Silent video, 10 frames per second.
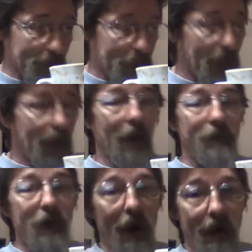and I'm
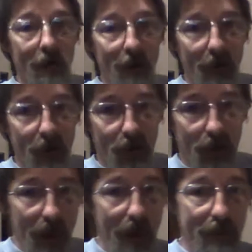talking to people who
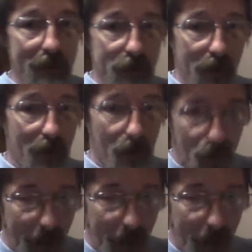are not in the channel right